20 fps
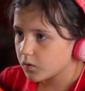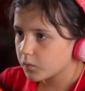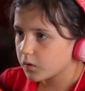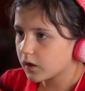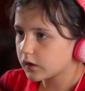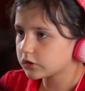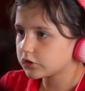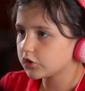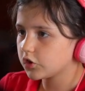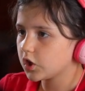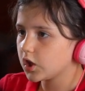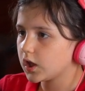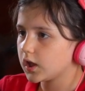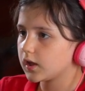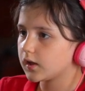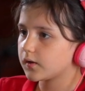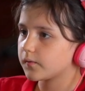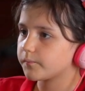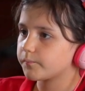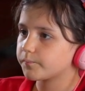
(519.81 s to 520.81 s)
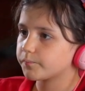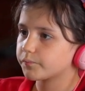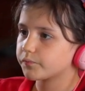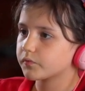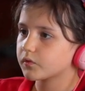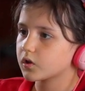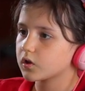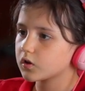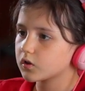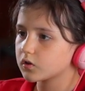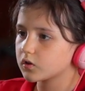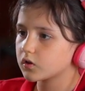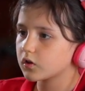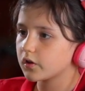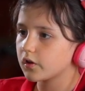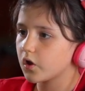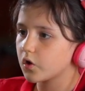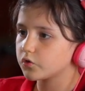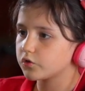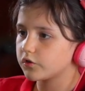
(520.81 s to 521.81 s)
We actually
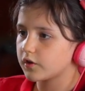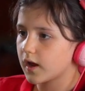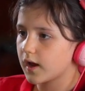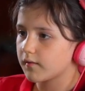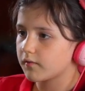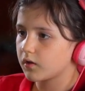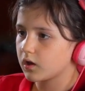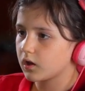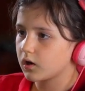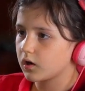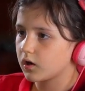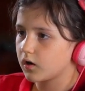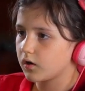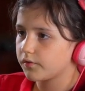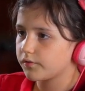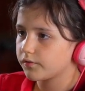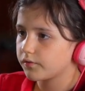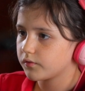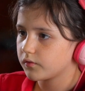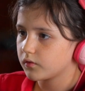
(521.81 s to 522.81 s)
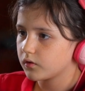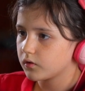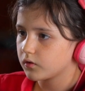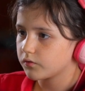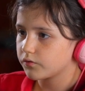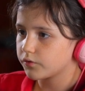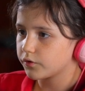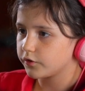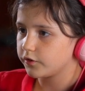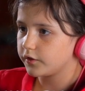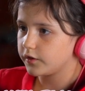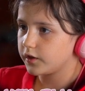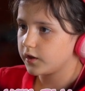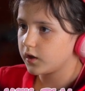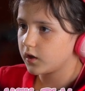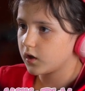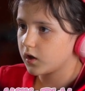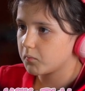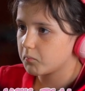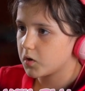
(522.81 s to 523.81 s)
close to having enough for
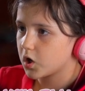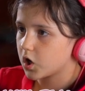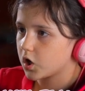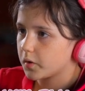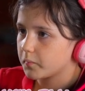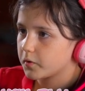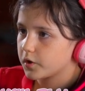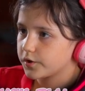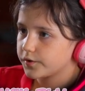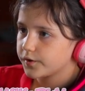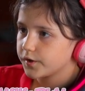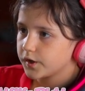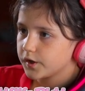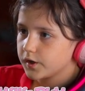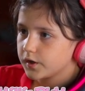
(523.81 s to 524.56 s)
the um, armor.